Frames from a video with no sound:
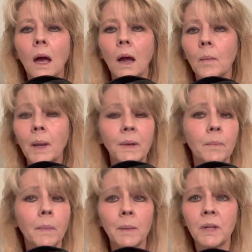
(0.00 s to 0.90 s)
or
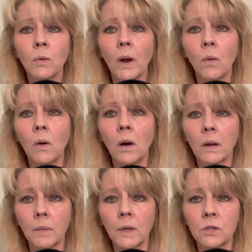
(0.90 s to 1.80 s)
maybe the way I
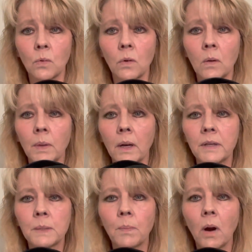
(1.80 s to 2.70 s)
walk, I'm not sure, but
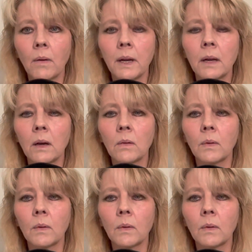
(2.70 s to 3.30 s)
this part right here,